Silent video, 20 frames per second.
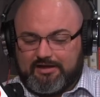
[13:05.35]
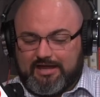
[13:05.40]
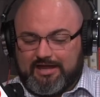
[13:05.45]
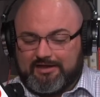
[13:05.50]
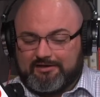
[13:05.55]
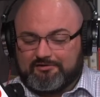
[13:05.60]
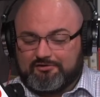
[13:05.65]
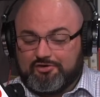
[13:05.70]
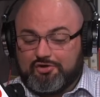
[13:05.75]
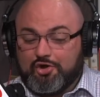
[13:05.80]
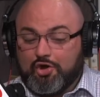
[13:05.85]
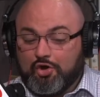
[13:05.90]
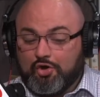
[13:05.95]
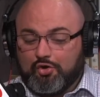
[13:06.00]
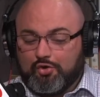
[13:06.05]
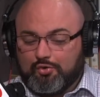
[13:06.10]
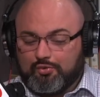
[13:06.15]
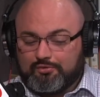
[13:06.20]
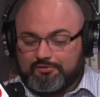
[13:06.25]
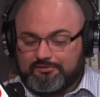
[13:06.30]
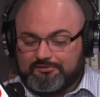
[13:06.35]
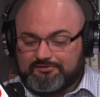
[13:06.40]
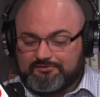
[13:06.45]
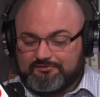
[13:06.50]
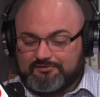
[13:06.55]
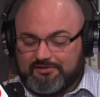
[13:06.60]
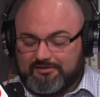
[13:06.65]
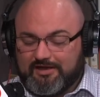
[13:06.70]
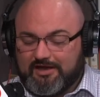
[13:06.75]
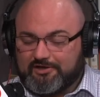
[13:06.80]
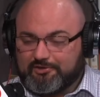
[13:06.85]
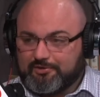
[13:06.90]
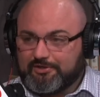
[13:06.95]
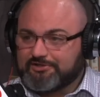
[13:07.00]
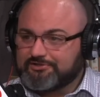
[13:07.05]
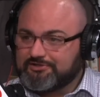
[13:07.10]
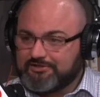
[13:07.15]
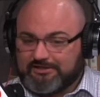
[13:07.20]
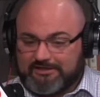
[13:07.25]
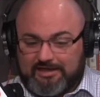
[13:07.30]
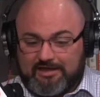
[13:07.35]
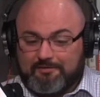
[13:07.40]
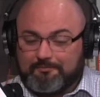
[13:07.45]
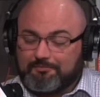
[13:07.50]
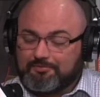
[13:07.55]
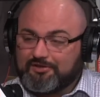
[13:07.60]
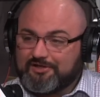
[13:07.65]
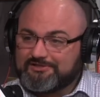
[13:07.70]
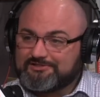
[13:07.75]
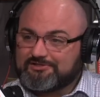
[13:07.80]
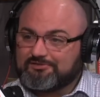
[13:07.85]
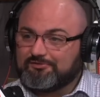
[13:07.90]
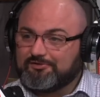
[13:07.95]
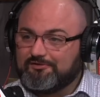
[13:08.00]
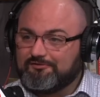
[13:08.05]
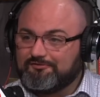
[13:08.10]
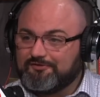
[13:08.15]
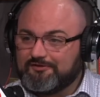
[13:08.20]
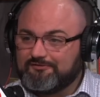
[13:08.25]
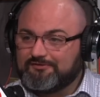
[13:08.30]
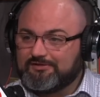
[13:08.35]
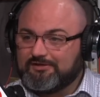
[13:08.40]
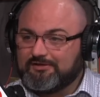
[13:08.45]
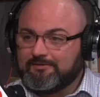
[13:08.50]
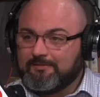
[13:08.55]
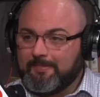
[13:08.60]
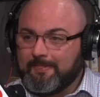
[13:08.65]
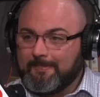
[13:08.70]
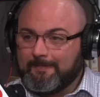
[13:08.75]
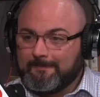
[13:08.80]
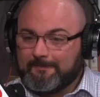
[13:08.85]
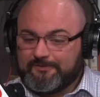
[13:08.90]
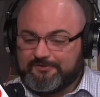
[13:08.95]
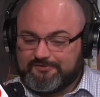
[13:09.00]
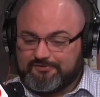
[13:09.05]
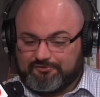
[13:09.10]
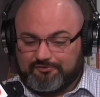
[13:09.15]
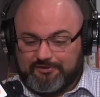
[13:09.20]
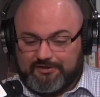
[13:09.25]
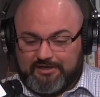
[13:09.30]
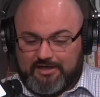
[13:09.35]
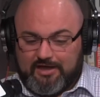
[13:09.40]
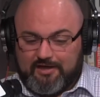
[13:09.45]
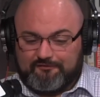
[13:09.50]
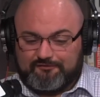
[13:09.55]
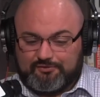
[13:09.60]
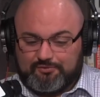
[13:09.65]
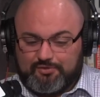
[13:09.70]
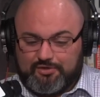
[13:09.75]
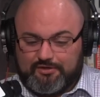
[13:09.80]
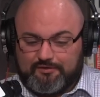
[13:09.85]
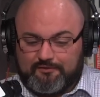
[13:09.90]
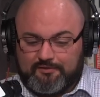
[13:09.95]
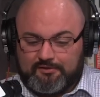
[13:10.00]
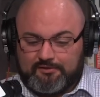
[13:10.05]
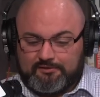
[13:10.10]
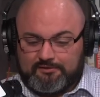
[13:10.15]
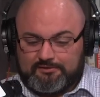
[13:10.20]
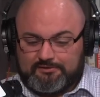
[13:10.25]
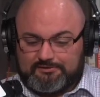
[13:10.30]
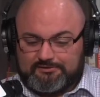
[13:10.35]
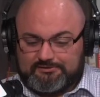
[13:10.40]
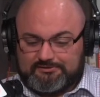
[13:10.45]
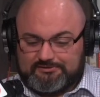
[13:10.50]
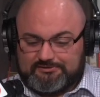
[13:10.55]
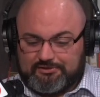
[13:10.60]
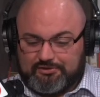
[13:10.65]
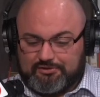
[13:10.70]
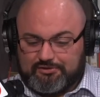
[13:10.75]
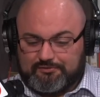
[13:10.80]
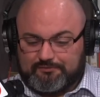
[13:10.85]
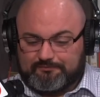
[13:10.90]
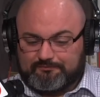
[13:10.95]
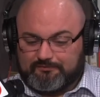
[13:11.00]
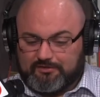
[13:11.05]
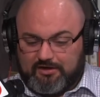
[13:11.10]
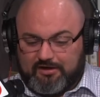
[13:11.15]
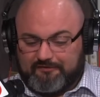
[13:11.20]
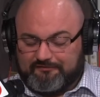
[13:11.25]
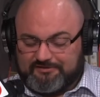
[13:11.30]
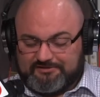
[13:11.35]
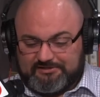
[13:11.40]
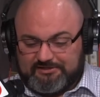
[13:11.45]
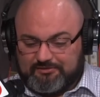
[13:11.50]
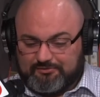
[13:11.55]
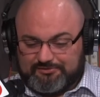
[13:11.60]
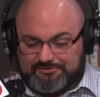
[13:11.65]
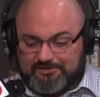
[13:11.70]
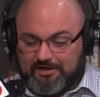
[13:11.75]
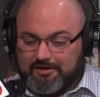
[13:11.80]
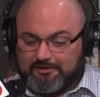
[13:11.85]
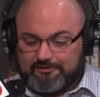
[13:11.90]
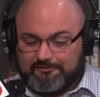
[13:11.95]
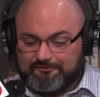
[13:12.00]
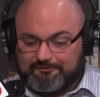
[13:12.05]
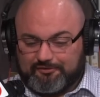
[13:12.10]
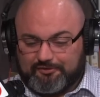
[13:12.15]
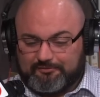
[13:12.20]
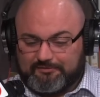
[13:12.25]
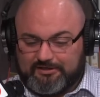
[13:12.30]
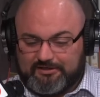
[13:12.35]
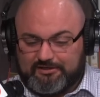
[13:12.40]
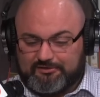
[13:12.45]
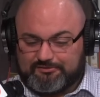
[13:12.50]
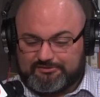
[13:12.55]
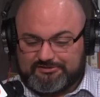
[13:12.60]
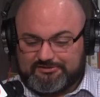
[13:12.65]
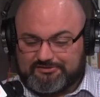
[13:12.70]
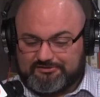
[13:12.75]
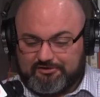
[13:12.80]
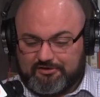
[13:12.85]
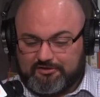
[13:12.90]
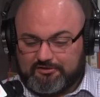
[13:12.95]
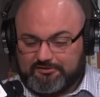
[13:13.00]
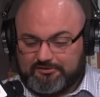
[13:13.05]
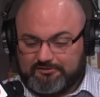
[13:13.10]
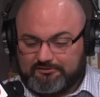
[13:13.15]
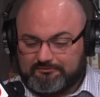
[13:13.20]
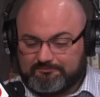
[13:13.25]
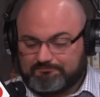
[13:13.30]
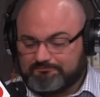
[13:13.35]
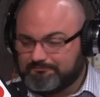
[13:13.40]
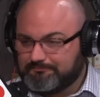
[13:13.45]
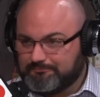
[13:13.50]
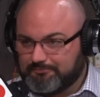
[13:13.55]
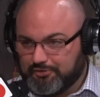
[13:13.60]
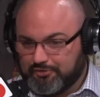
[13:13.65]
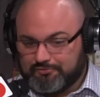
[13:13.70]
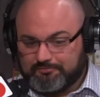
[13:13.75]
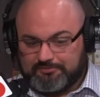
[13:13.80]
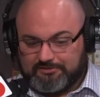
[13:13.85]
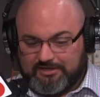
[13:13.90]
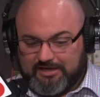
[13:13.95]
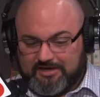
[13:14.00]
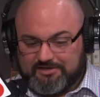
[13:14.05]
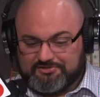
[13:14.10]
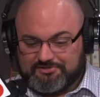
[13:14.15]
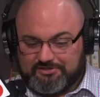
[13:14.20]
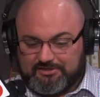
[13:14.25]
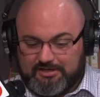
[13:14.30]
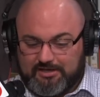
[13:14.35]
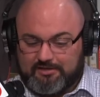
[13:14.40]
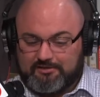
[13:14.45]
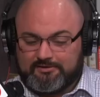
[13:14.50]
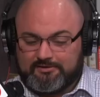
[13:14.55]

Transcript: And no to that question, again, plus 350, 3.5 to 1. So obviously it was not confirmed that he was a Stark. Boom, cash again.